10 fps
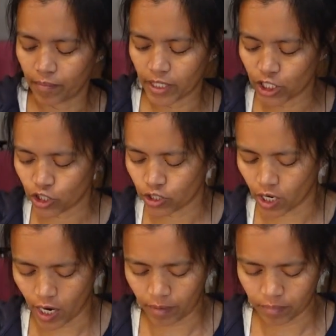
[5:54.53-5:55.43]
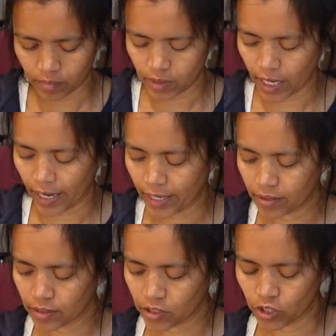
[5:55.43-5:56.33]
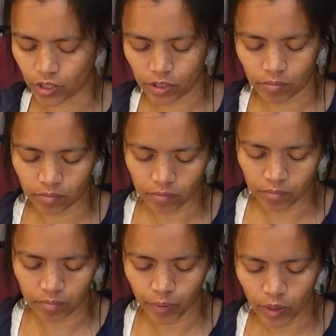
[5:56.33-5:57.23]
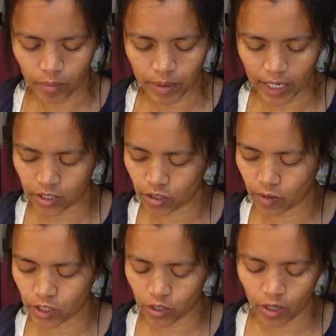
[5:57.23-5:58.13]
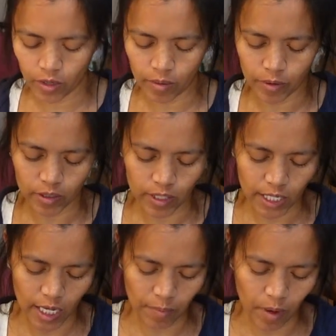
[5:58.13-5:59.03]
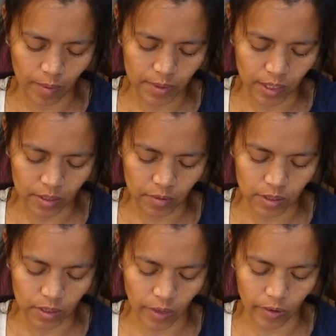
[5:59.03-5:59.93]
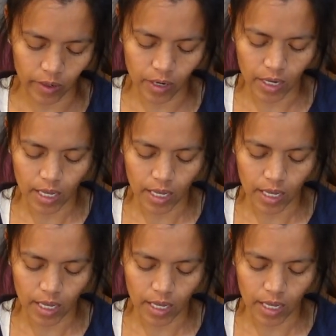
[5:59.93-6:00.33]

each time, okay? Just put them next to each other, put the cake pops next to each other,